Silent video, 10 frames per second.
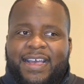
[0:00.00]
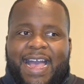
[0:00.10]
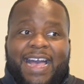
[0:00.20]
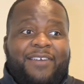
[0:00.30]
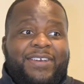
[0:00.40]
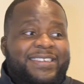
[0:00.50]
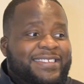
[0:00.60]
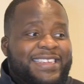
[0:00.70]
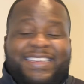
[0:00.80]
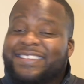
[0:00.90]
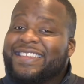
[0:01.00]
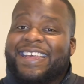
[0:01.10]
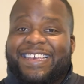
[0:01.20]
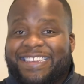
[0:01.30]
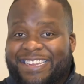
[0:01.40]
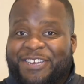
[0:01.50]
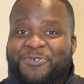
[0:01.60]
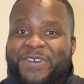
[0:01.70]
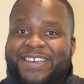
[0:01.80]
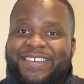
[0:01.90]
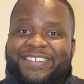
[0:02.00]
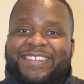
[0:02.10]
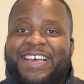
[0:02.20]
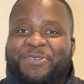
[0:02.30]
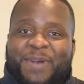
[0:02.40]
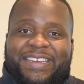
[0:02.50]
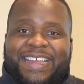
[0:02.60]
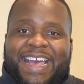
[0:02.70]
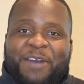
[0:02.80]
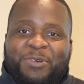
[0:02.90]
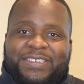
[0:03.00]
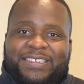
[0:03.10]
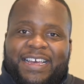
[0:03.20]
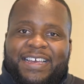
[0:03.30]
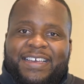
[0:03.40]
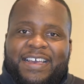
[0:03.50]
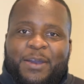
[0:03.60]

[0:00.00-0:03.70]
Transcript: have C's that get degrees, as my dad would say,